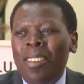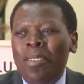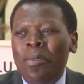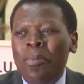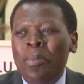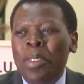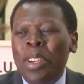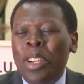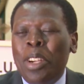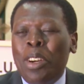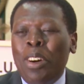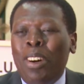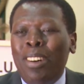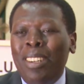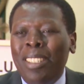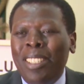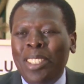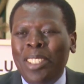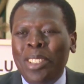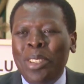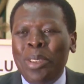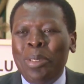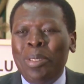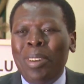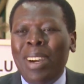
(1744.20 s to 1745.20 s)

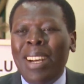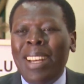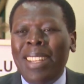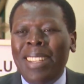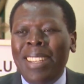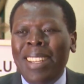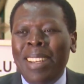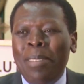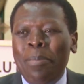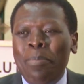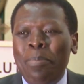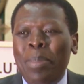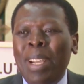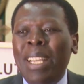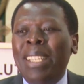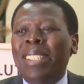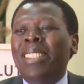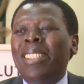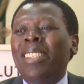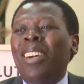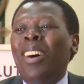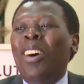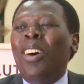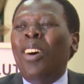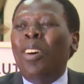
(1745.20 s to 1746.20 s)
because you are the
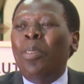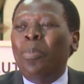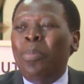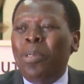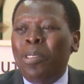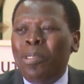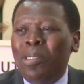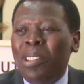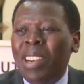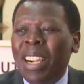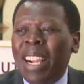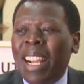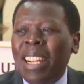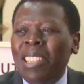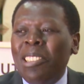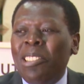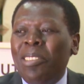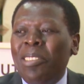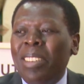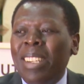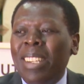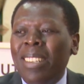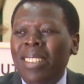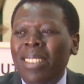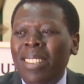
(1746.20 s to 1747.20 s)
best hope of our
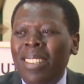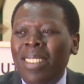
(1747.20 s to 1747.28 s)
country.